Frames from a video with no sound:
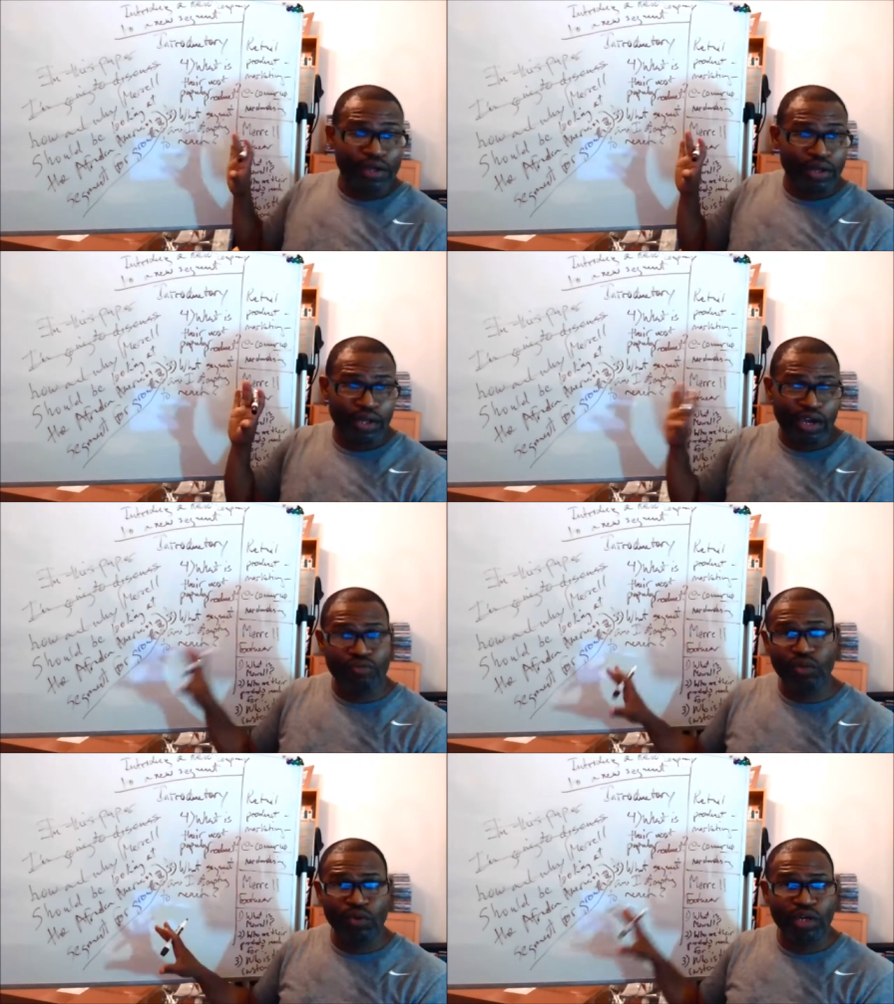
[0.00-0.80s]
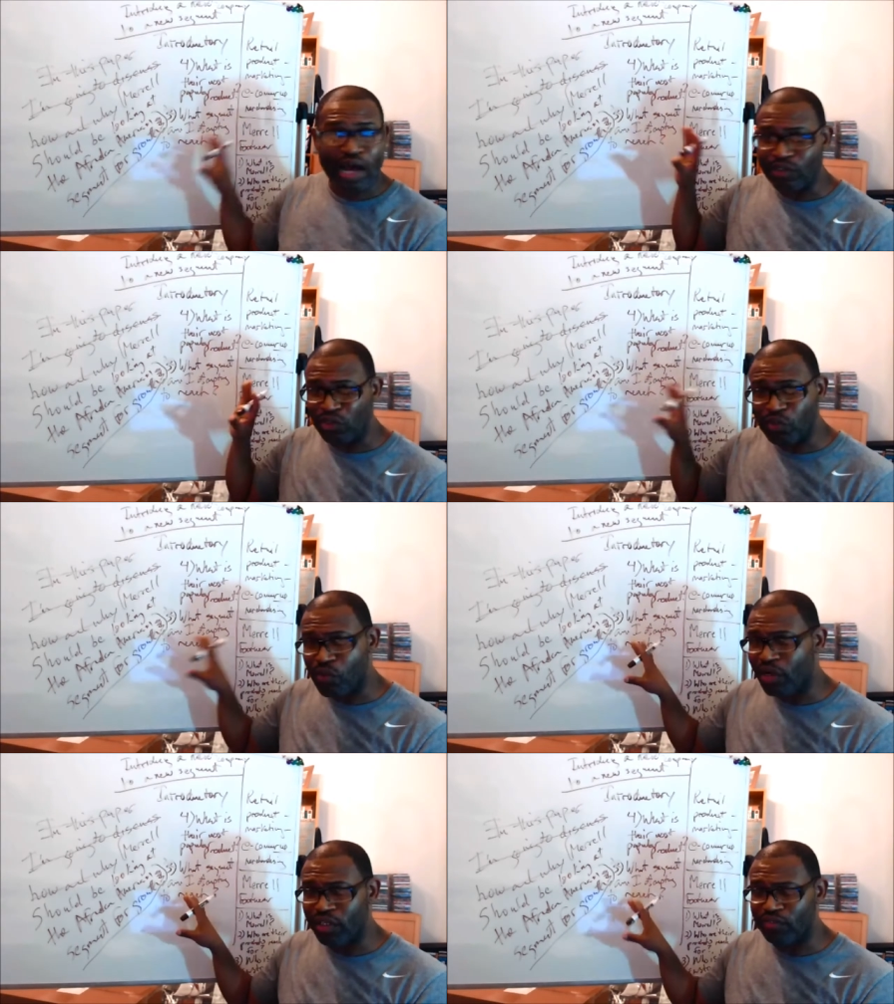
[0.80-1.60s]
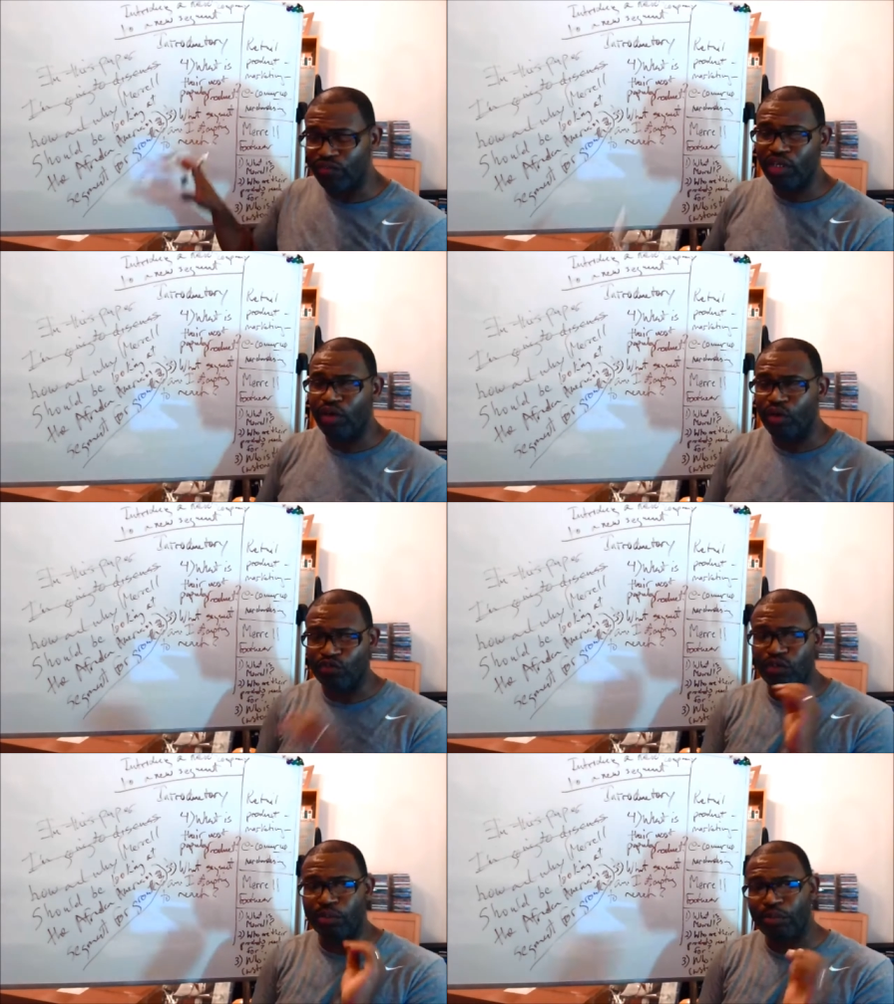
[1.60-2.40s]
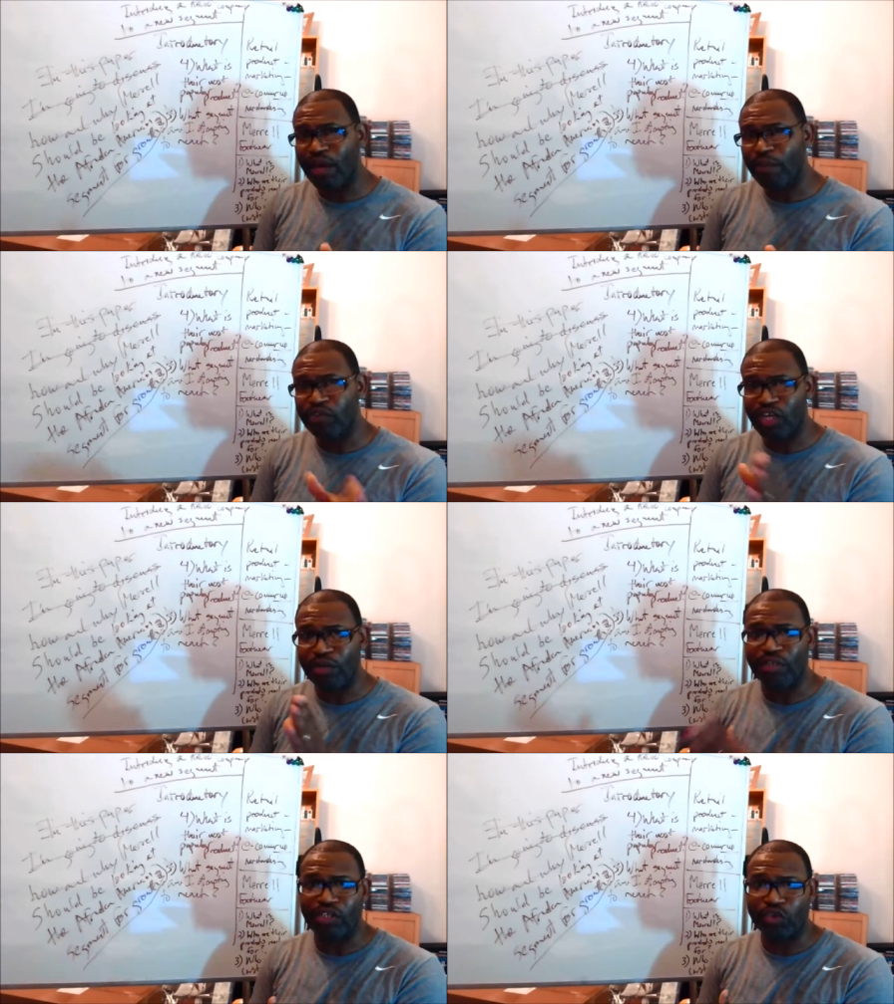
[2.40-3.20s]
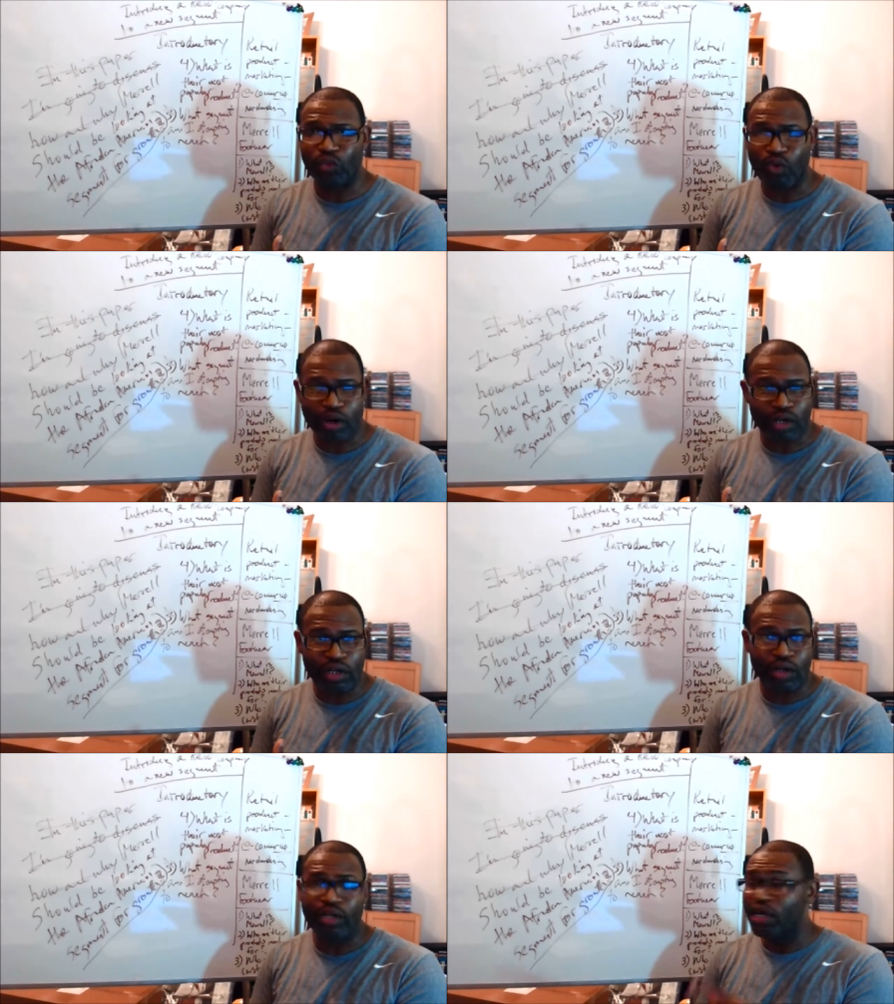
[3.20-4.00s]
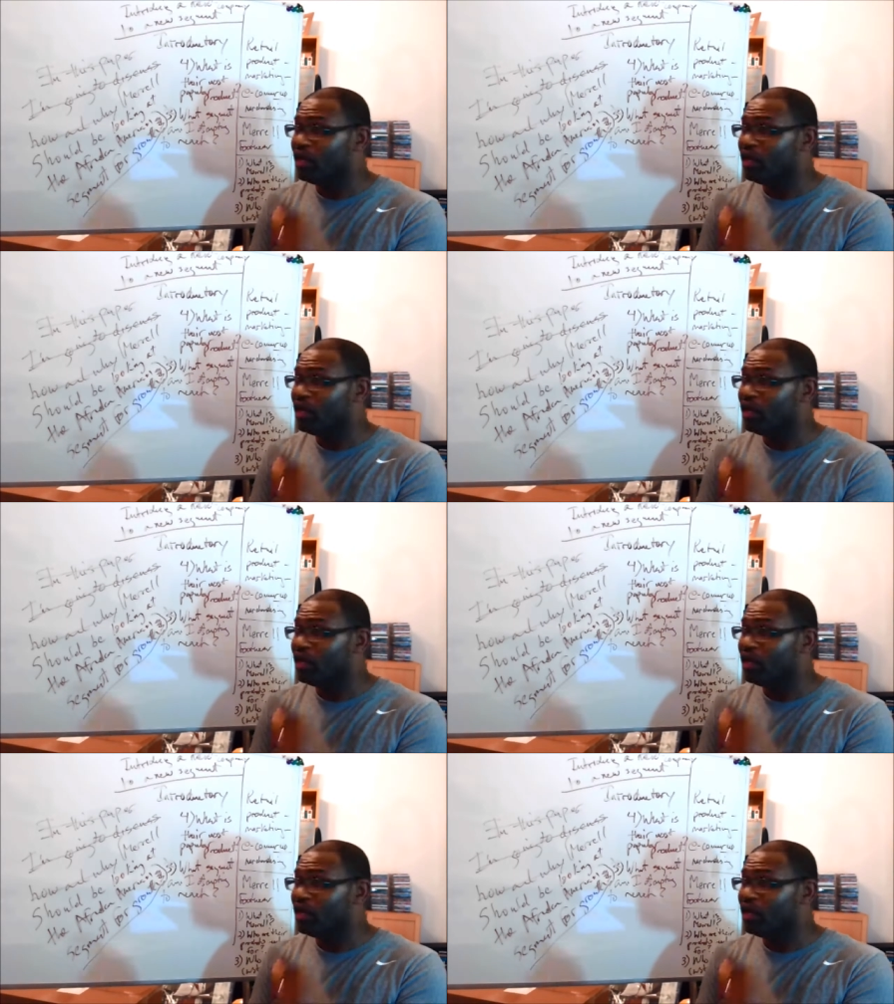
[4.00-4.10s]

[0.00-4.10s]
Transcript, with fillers: and every week I'll do one of these videos for the paper segment that you're working on,